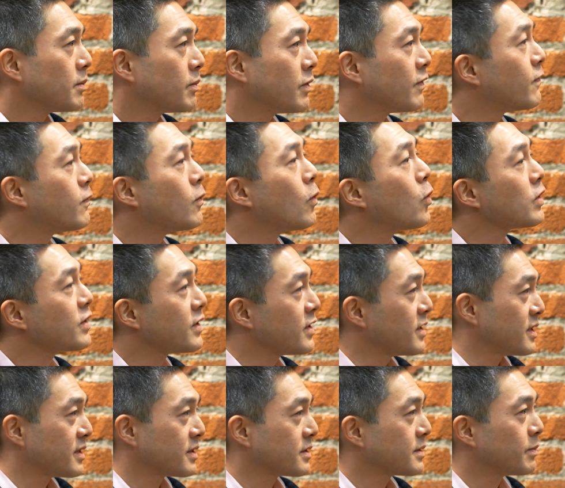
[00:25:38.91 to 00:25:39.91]
before
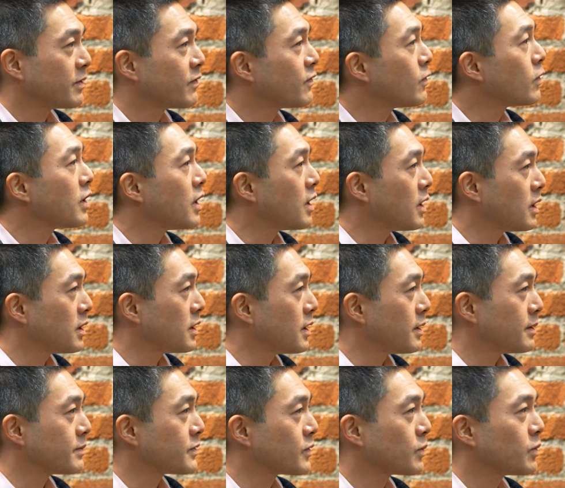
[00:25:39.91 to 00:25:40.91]
this, before
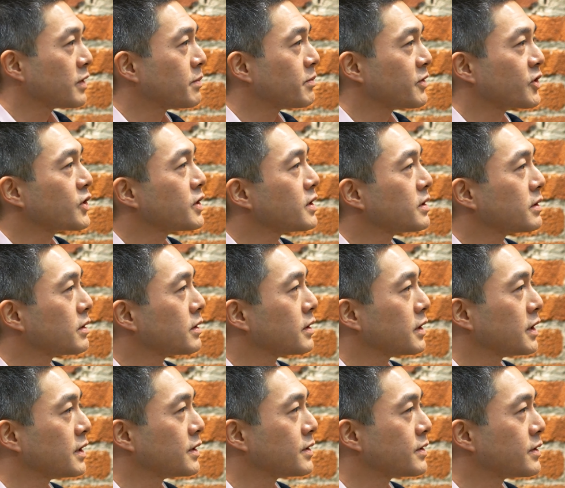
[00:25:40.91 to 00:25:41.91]
LLMs, with machine
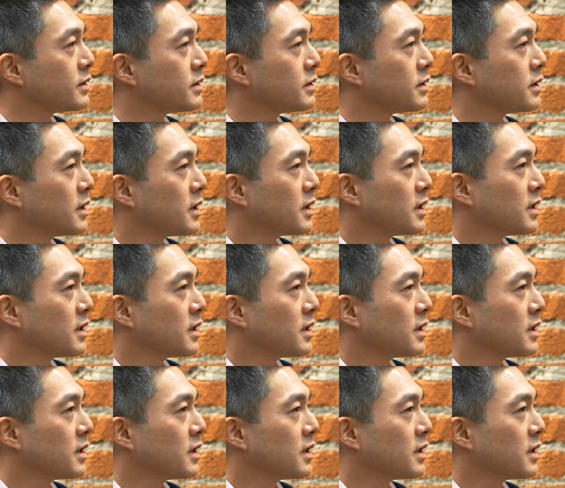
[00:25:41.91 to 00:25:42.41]
learning to